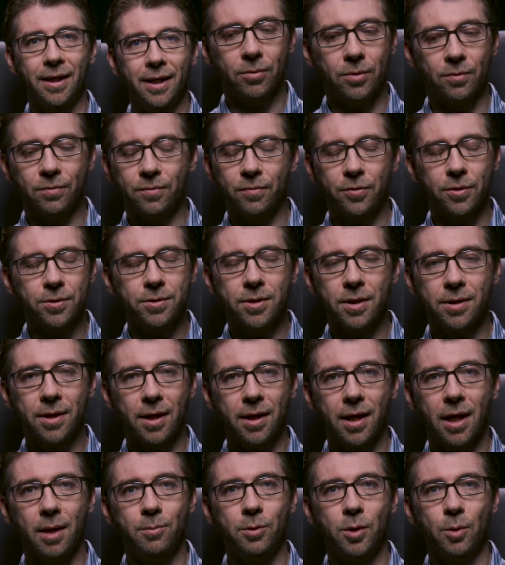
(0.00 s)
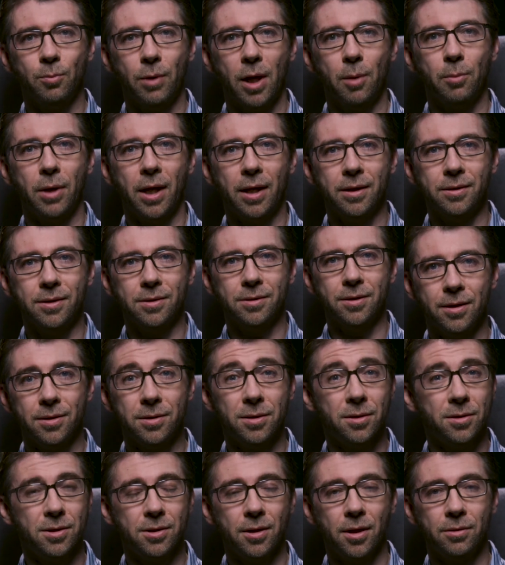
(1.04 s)
The first thing that came to my mind is to
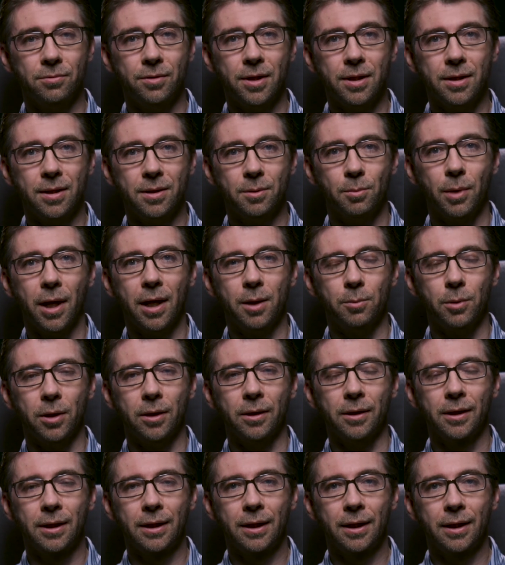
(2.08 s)
start reading the Bible.